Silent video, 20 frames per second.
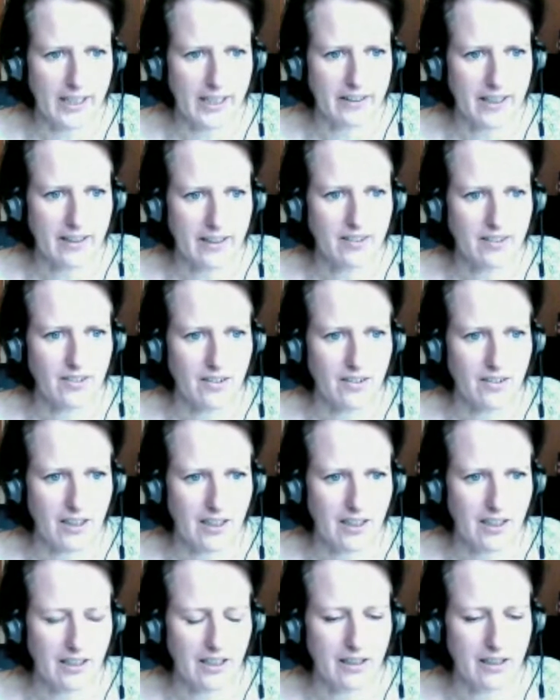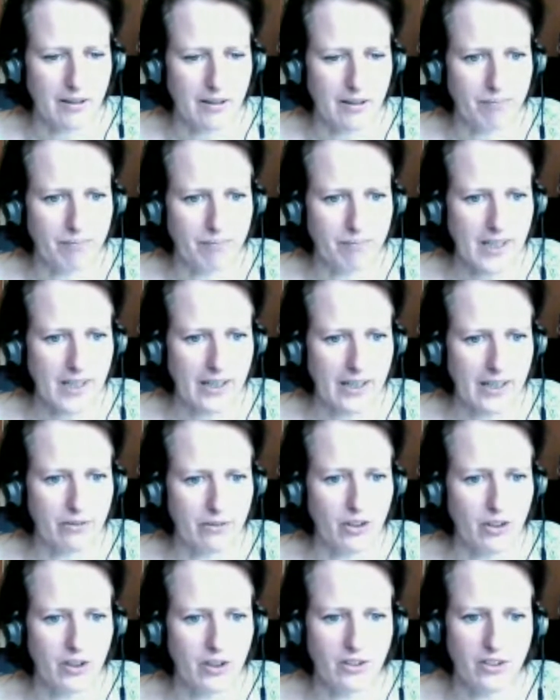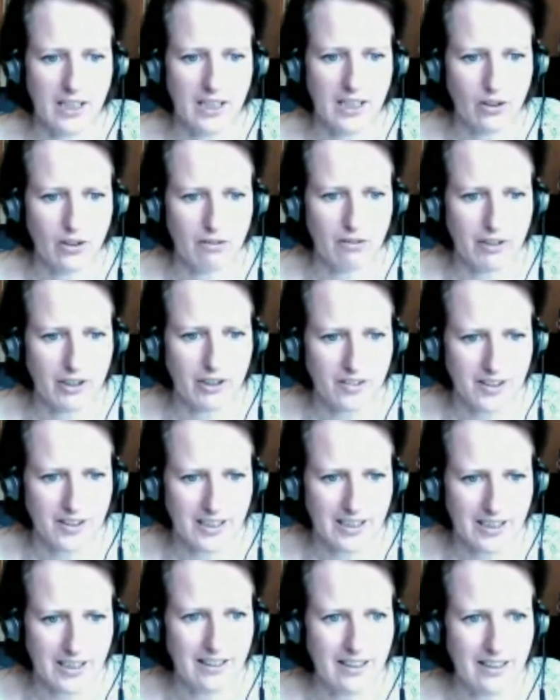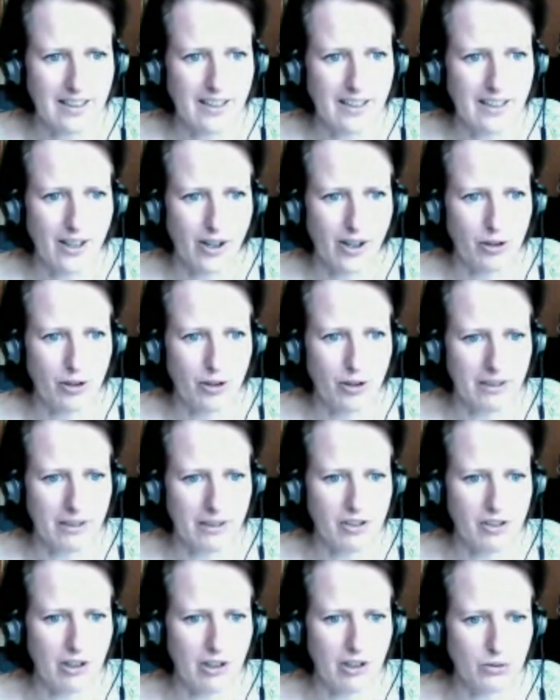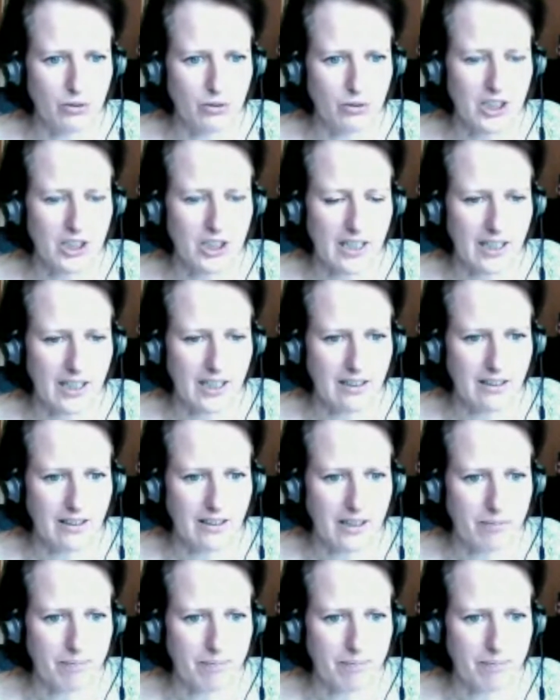edX, the Arizona State University are about to launch a